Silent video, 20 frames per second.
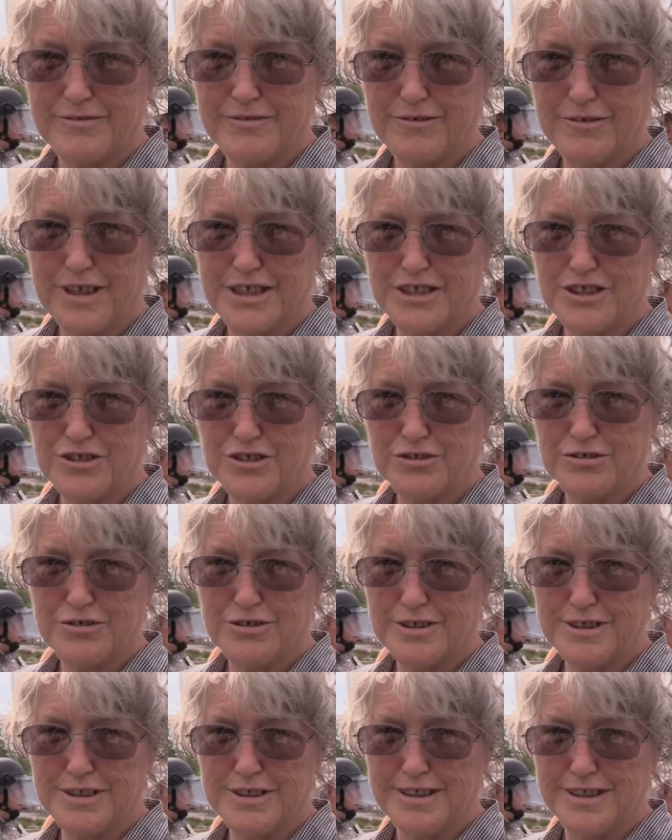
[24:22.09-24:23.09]

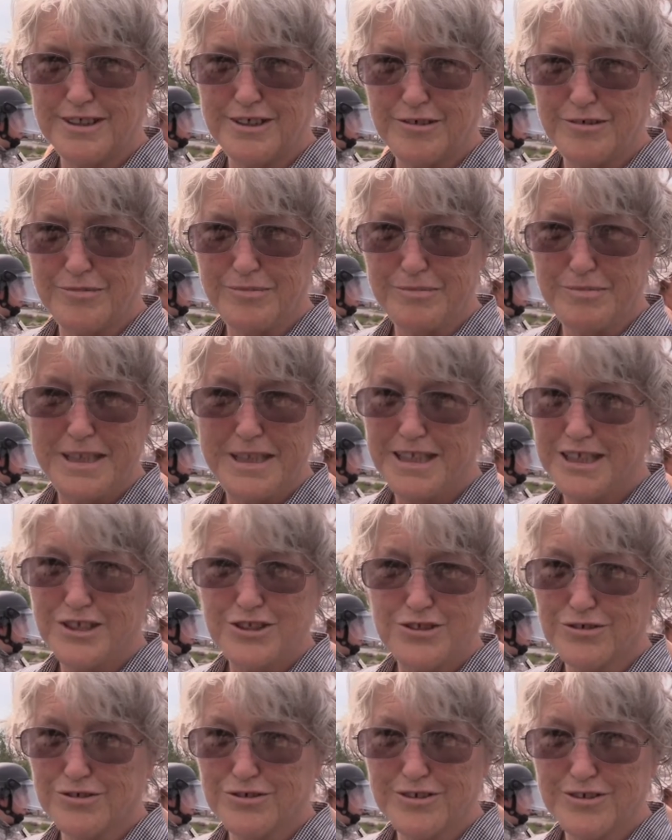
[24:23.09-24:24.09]
grandchildren and there are many
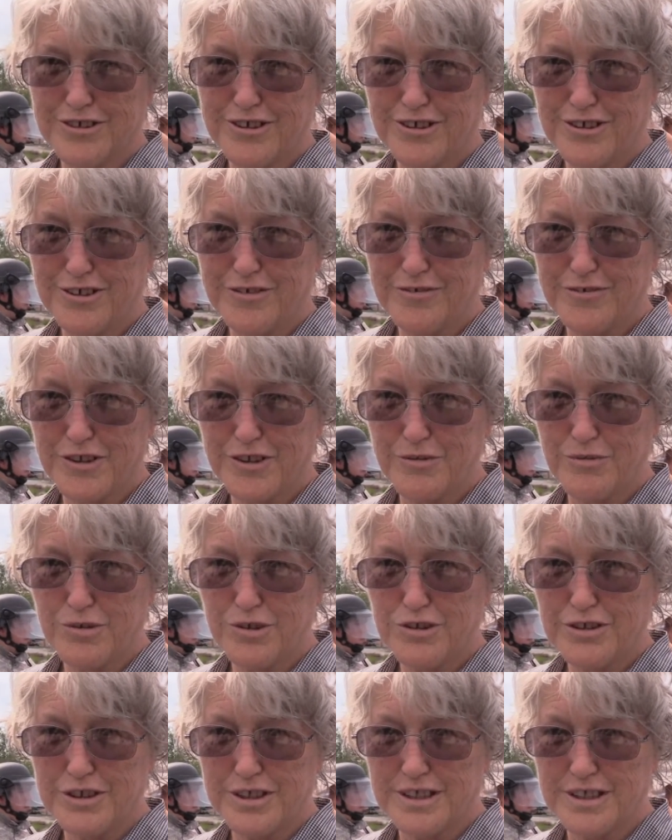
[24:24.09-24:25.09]
children all over the
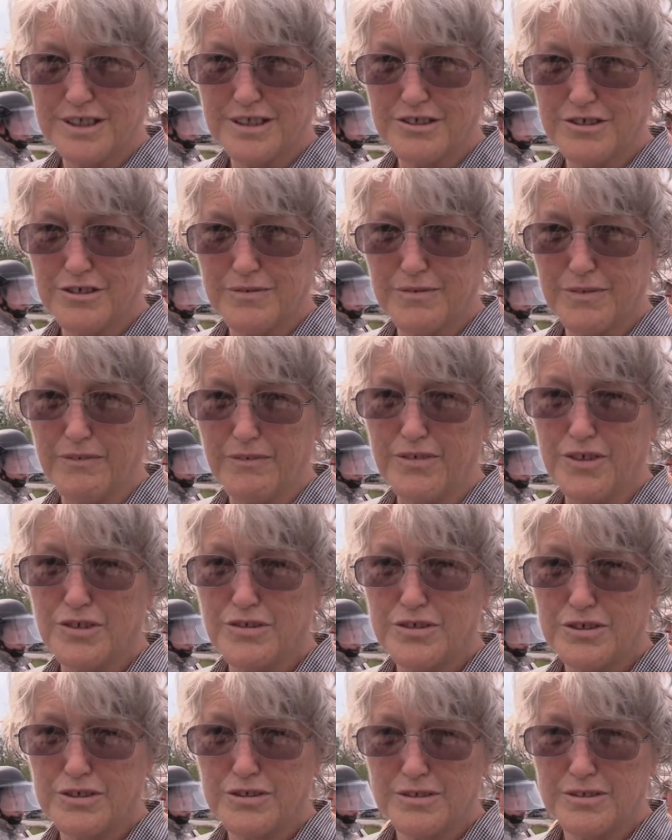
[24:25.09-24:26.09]
world that deserve a
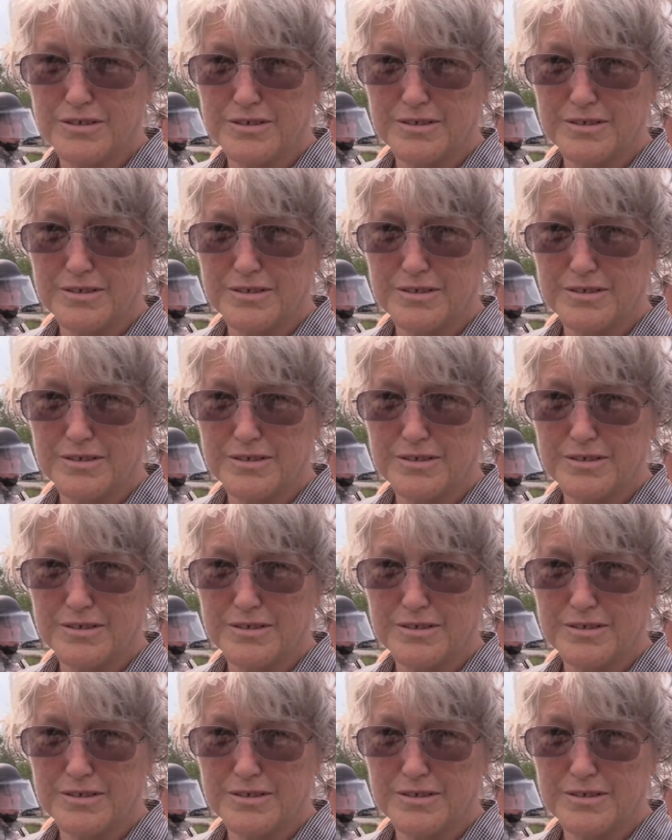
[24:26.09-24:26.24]
future.